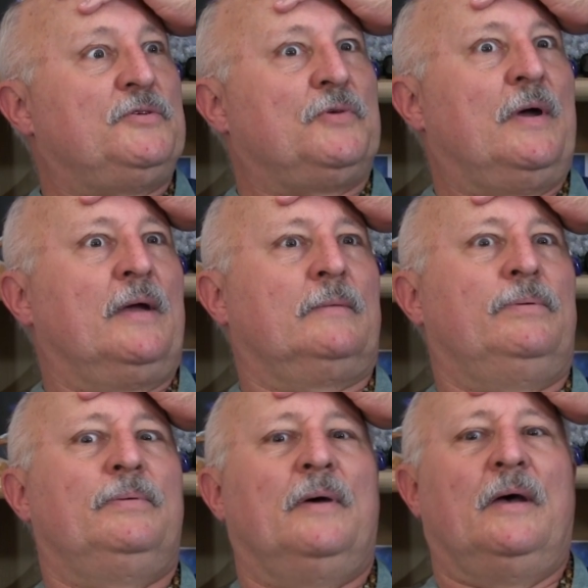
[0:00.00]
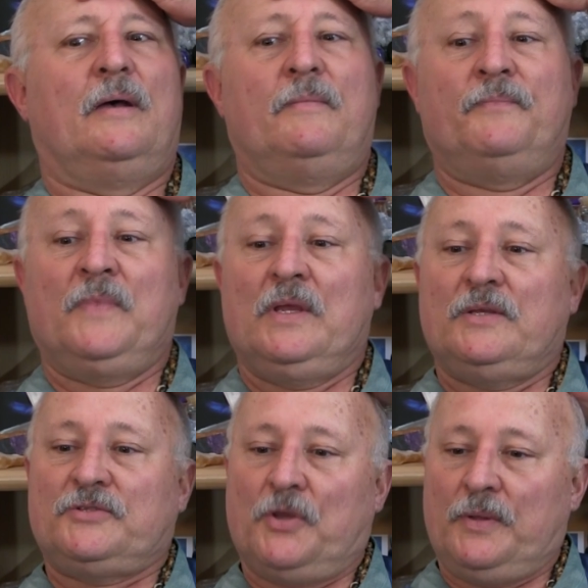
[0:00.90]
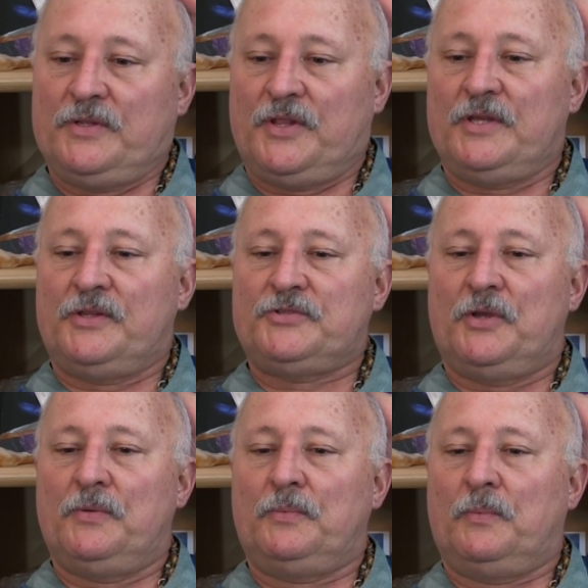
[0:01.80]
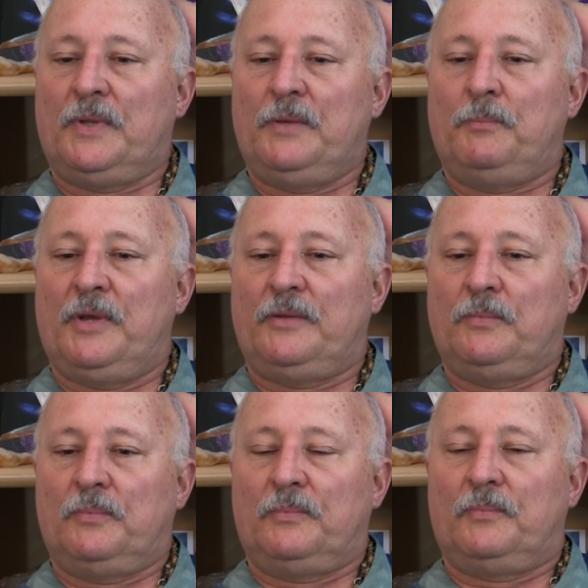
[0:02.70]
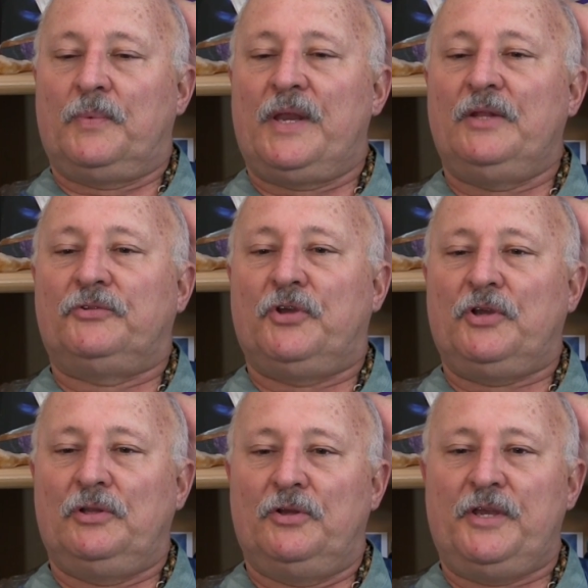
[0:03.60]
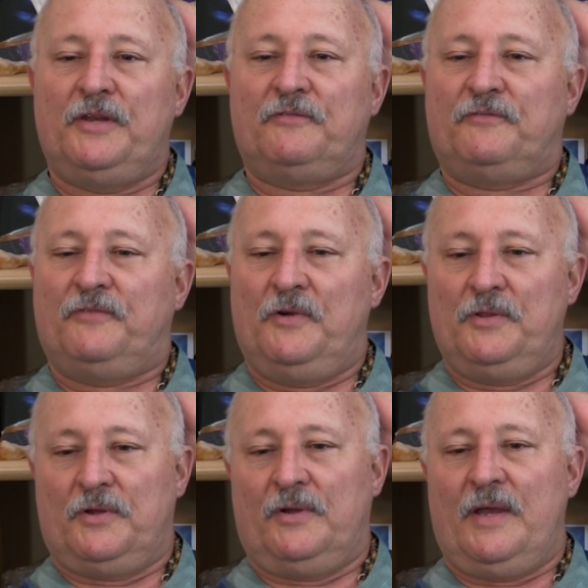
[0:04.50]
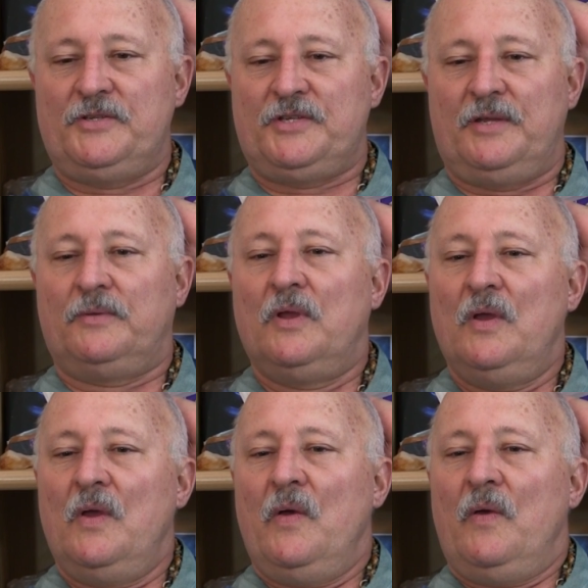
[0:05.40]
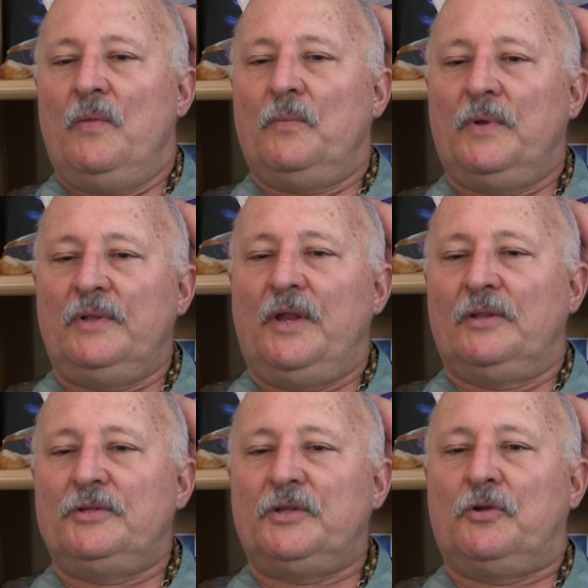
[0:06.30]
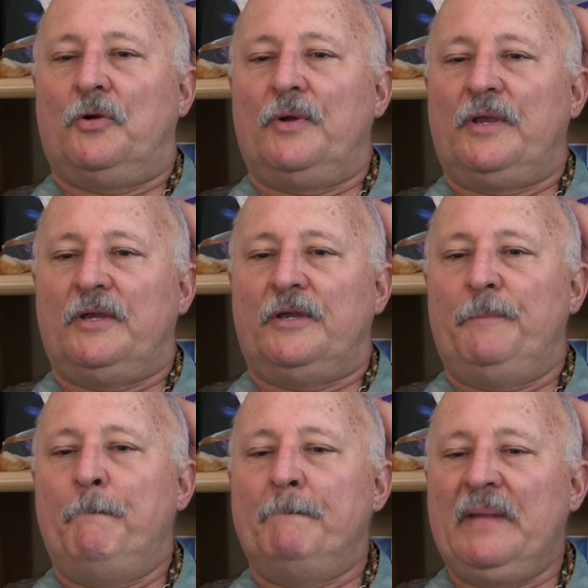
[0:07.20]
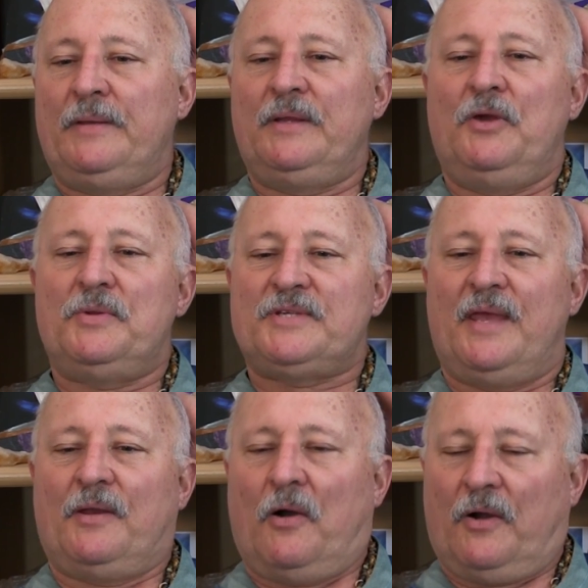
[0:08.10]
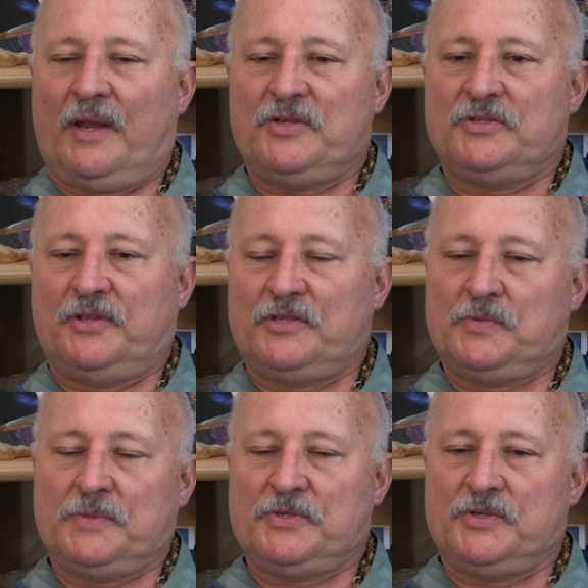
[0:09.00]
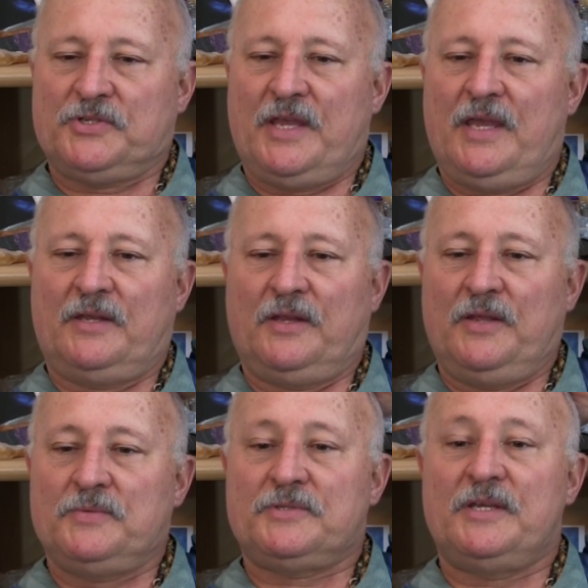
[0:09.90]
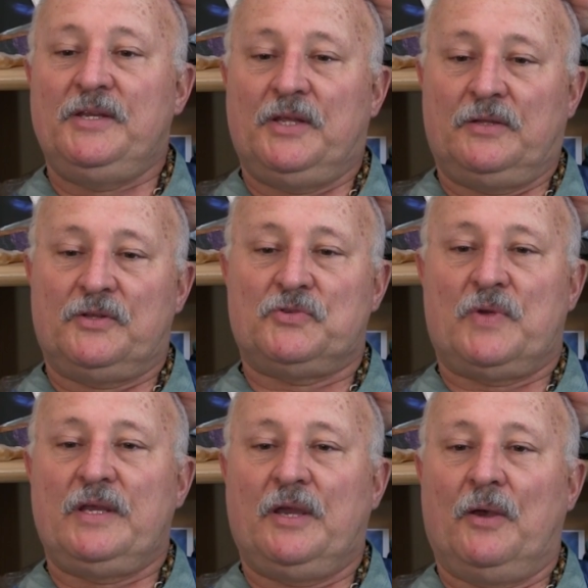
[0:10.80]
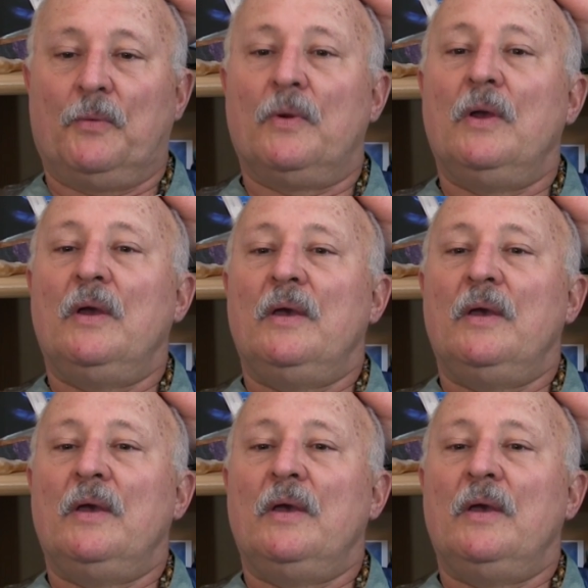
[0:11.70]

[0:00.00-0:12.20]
The Drachk. Um, so the, so when but when I took a look at it further, I said, "What? yeah, I looked at Corey Goode. I didn't go at his head hard. I just touched what's on his head, and he's seen the the Draco."